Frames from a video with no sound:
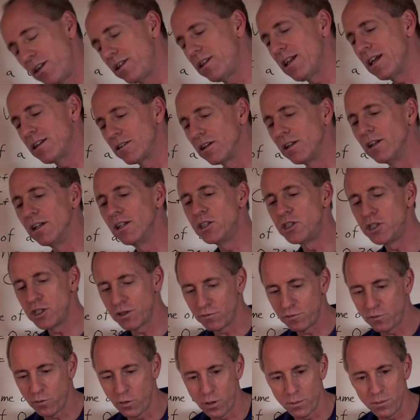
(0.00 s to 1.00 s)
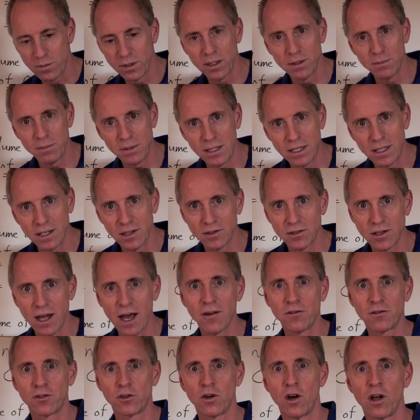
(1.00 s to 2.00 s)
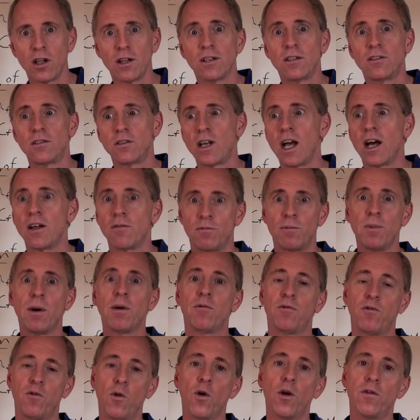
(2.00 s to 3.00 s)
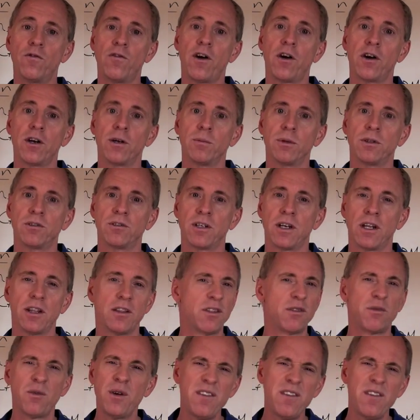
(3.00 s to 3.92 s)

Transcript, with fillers: I think that's a legit formula because after all it's got about four variables in it.